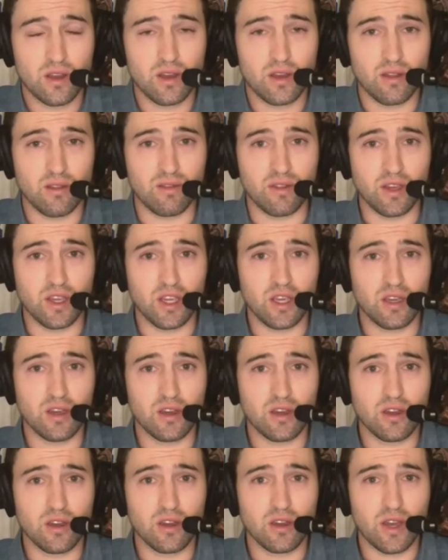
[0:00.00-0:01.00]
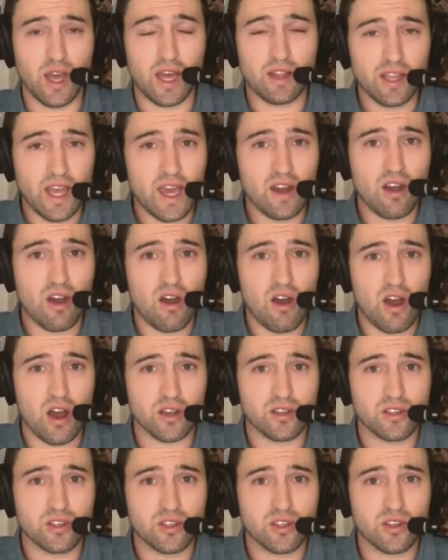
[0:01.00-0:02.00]
the Atlanta
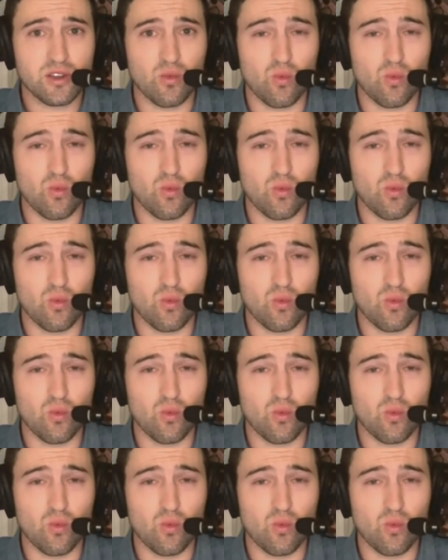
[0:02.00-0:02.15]
Hawks